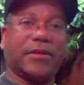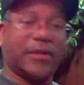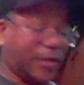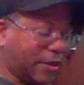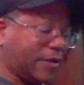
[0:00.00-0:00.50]

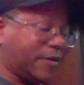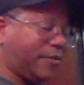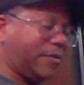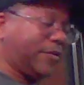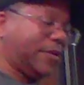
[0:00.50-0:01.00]
There you go.
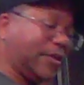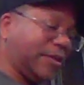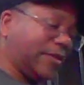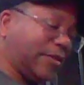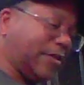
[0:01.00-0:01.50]

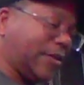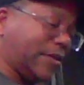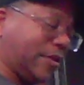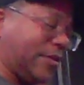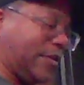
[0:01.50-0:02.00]
So y'all
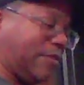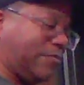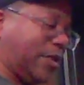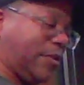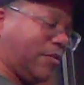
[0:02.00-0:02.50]
can see
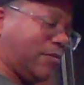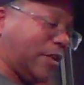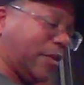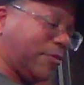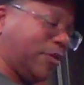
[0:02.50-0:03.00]
me
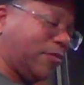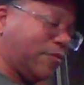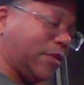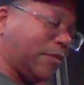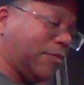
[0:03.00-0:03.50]
while I'm doing
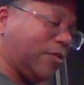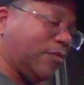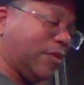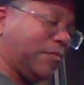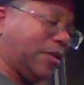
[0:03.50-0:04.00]
what I'm
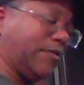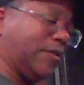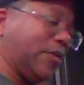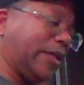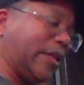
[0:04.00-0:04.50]
doing, even though
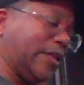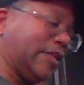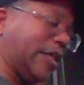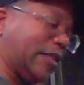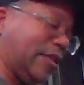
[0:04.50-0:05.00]
you can't
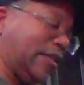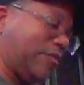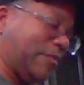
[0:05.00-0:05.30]
exactly see what